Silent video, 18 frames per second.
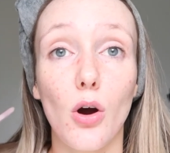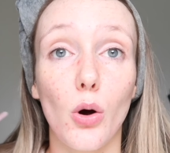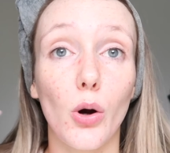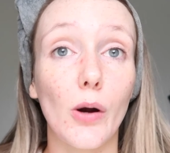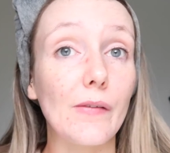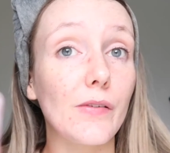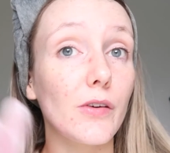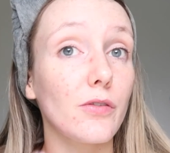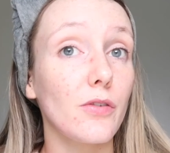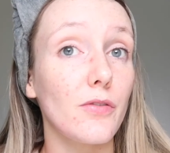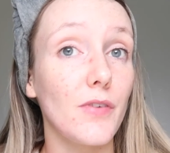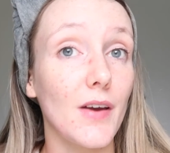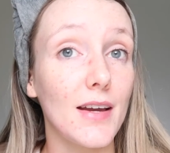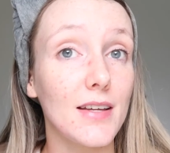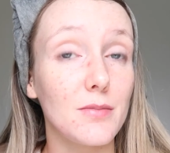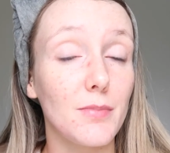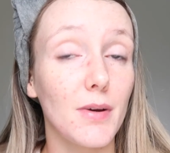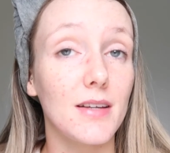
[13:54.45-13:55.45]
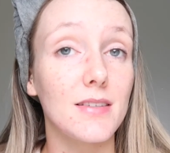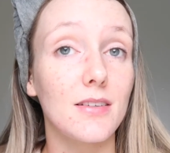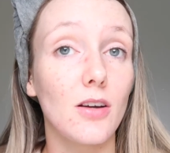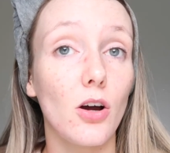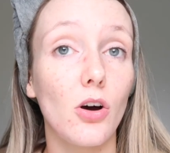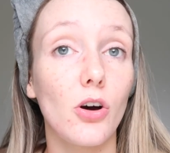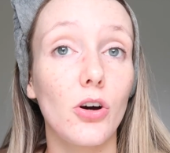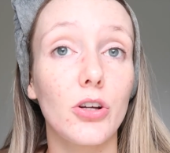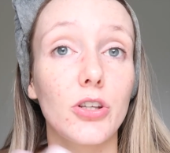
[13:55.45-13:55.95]
or if you have a face mask
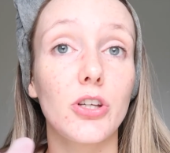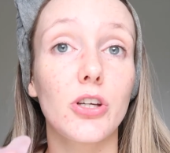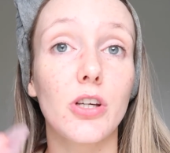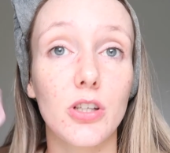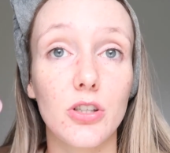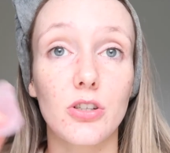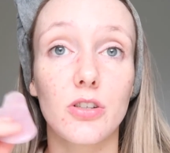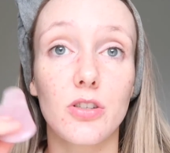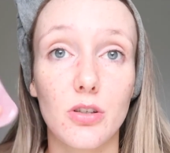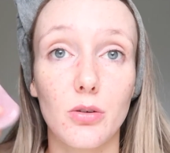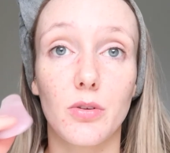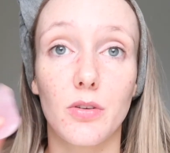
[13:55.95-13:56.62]
on, you can just do it